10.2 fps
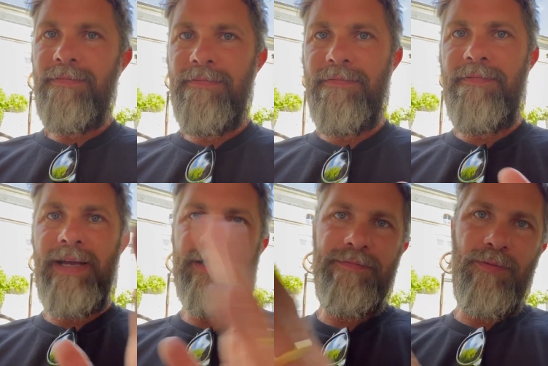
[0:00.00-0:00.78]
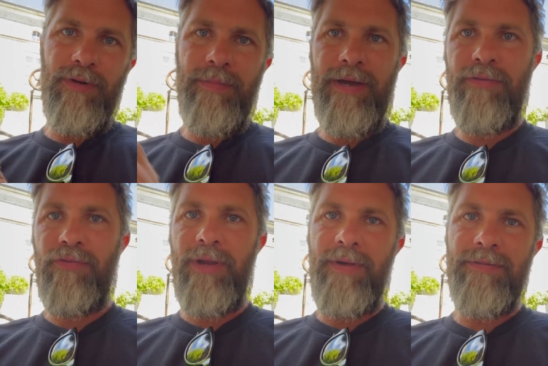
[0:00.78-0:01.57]
fast forward about
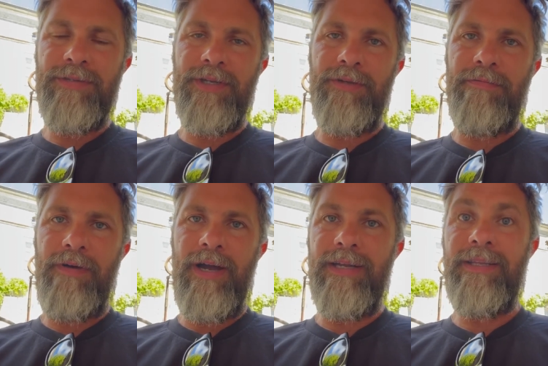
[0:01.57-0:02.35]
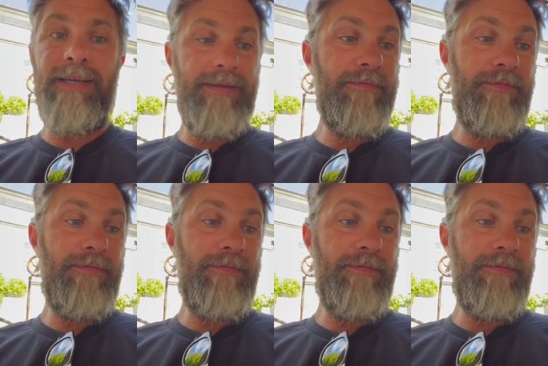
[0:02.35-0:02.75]
3 months and you'll find that